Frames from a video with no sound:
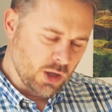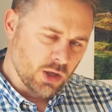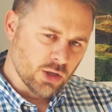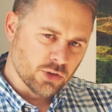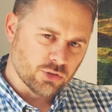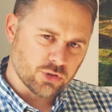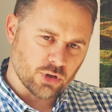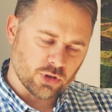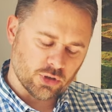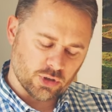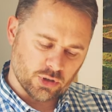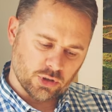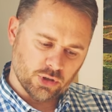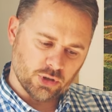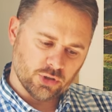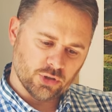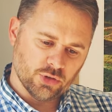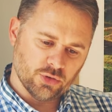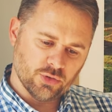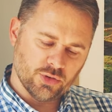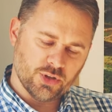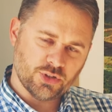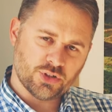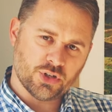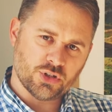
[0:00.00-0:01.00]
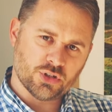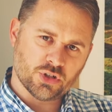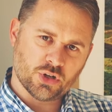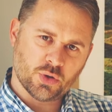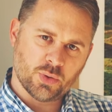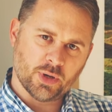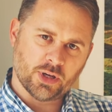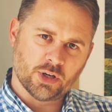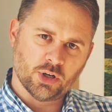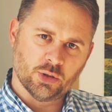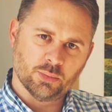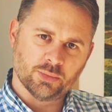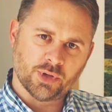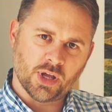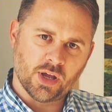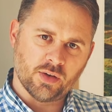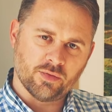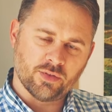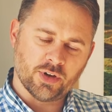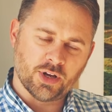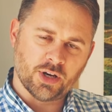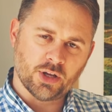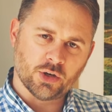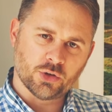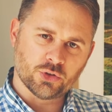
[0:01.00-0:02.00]
So this is a quick update
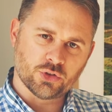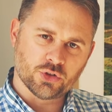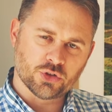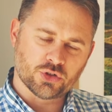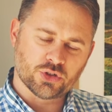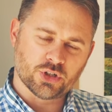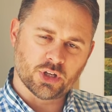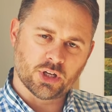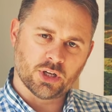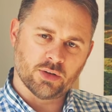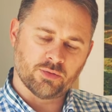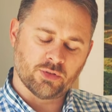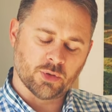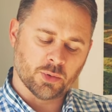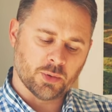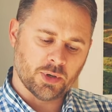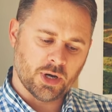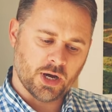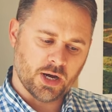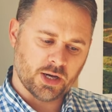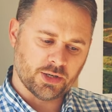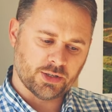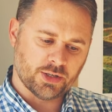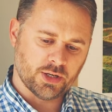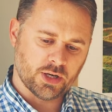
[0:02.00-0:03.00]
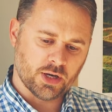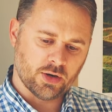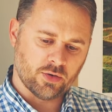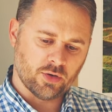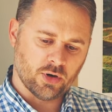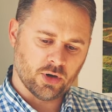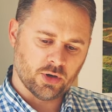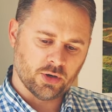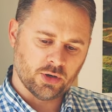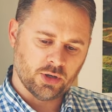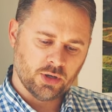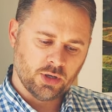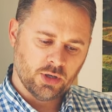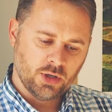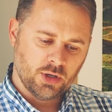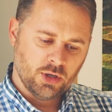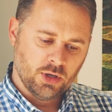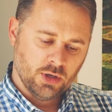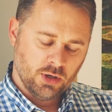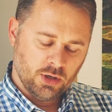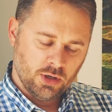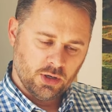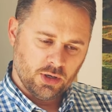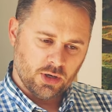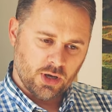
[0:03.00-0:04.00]
video just to give you an idea on
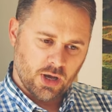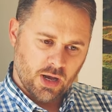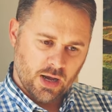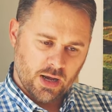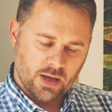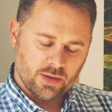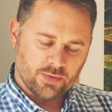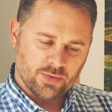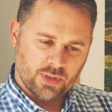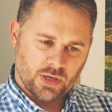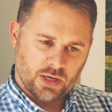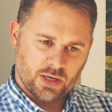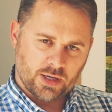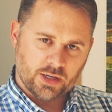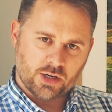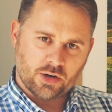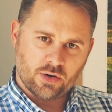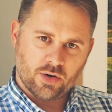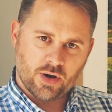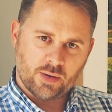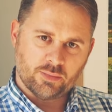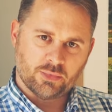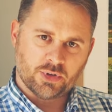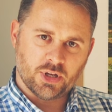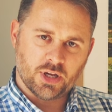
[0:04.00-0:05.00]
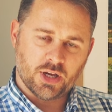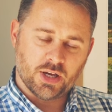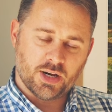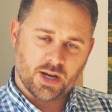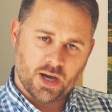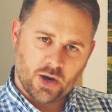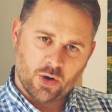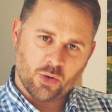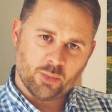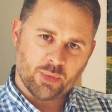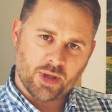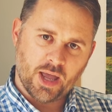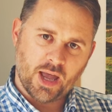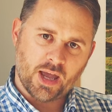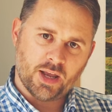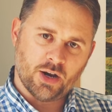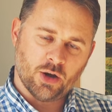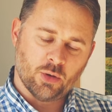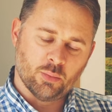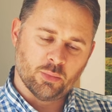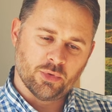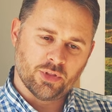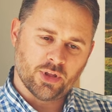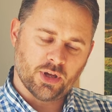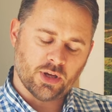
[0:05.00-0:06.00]
the Leica M-D and how I'm getting
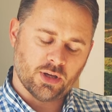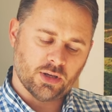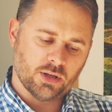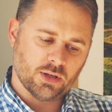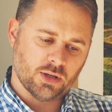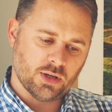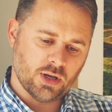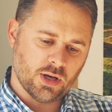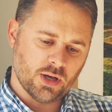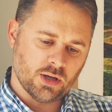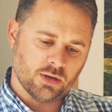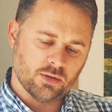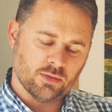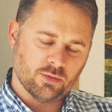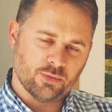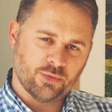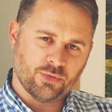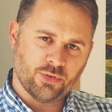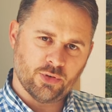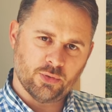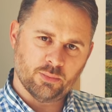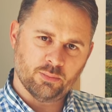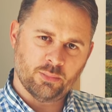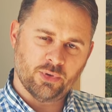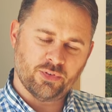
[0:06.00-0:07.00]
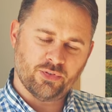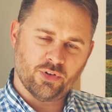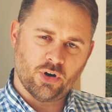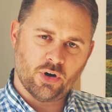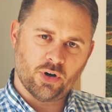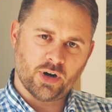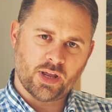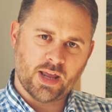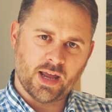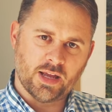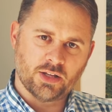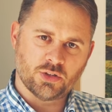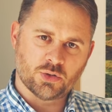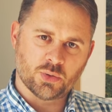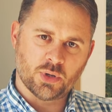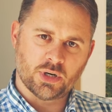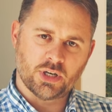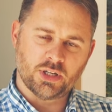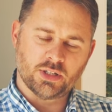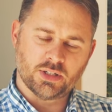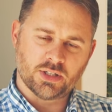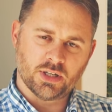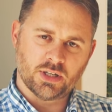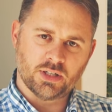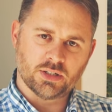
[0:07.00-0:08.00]
on with it. Before I get into
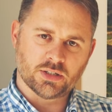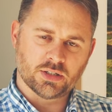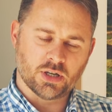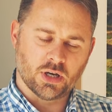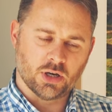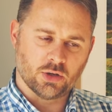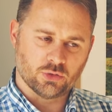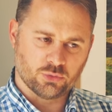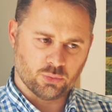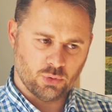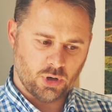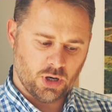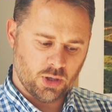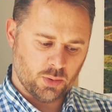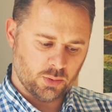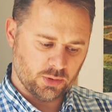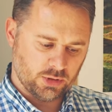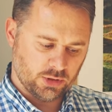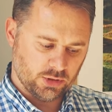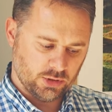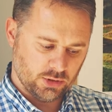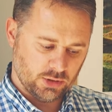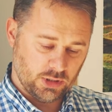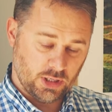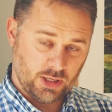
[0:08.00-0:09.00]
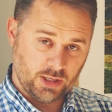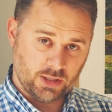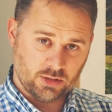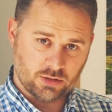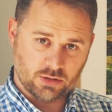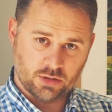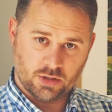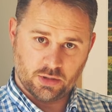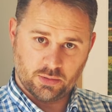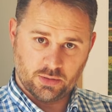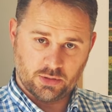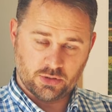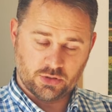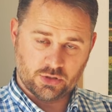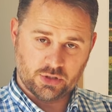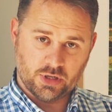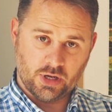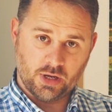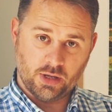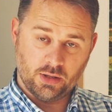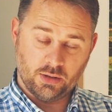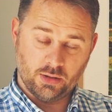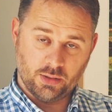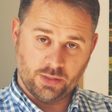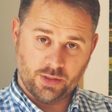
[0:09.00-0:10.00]
any details, what I would like to do is
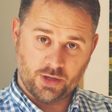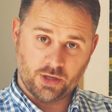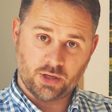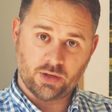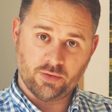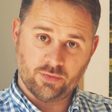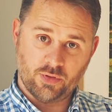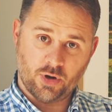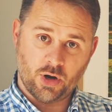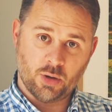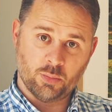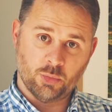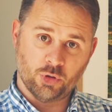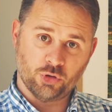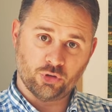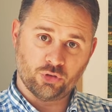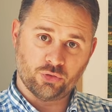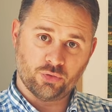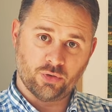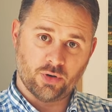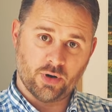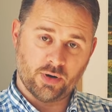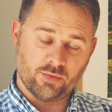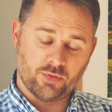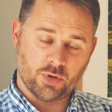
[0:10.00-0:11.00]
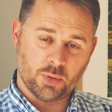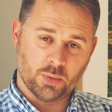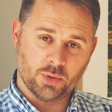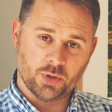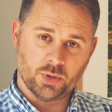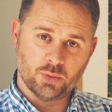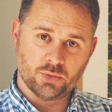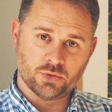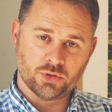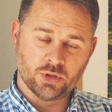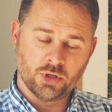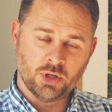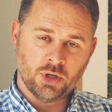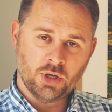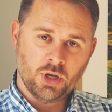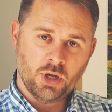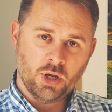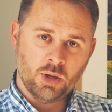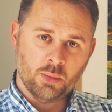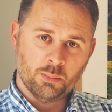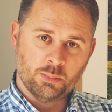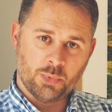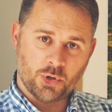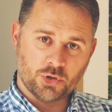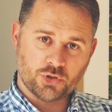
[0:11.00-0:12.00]
say thank you very much for everyone who's
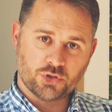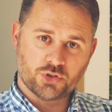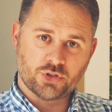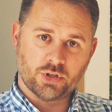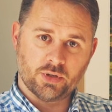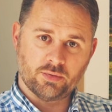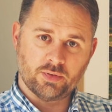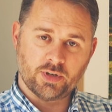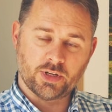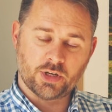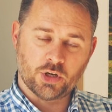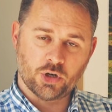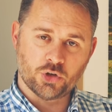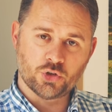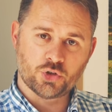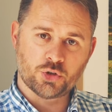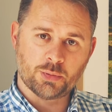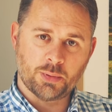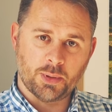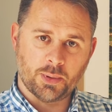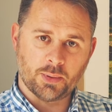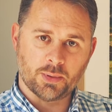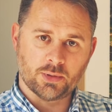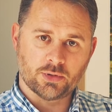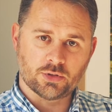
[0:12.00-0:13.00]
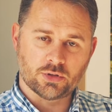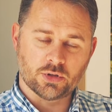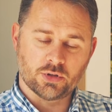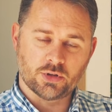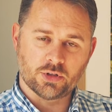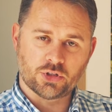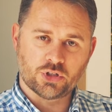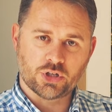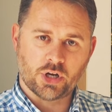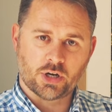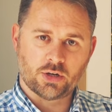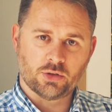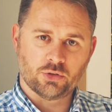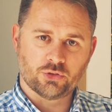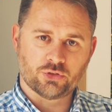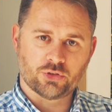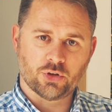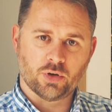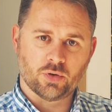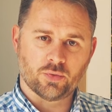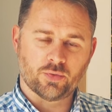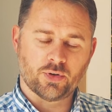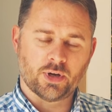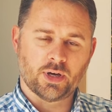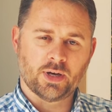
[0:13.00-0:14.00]
positively contributed to the channel
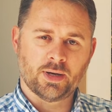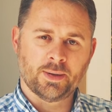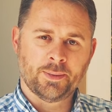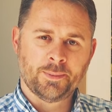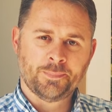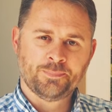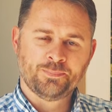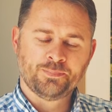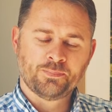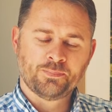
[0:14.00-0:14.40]
so far.